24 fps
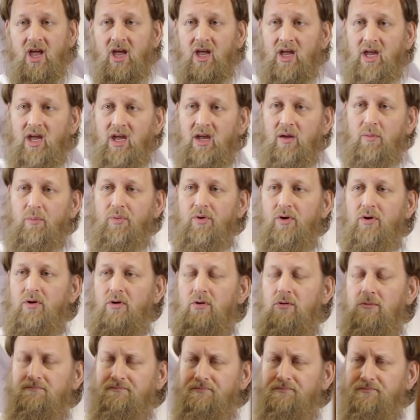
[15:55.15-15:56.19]

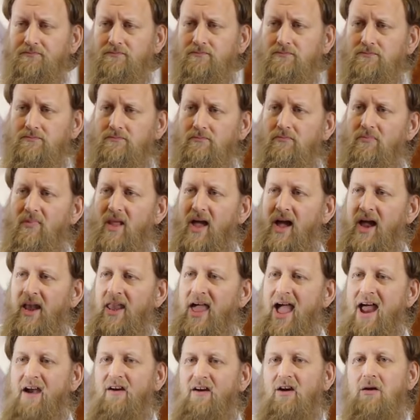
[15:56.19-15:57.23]
Hebrew
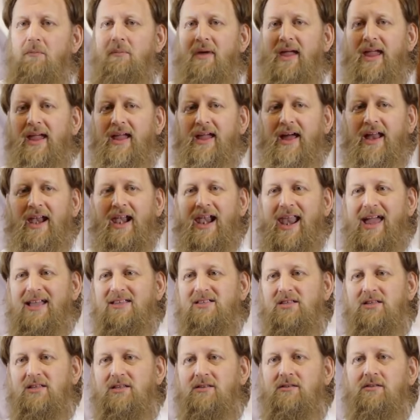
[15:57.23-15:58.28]
and Aramaic and
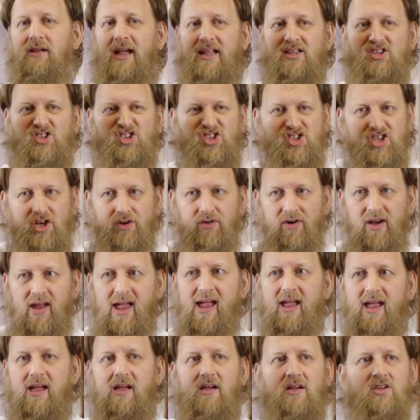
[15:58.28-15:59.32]
Latin and
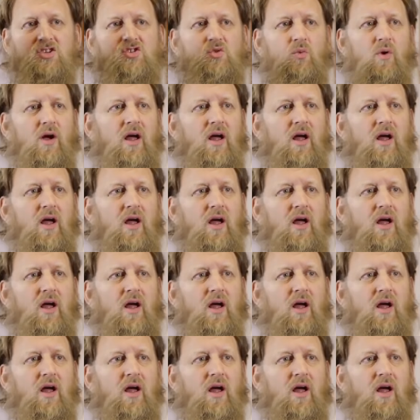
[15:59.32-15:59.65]
Syriac as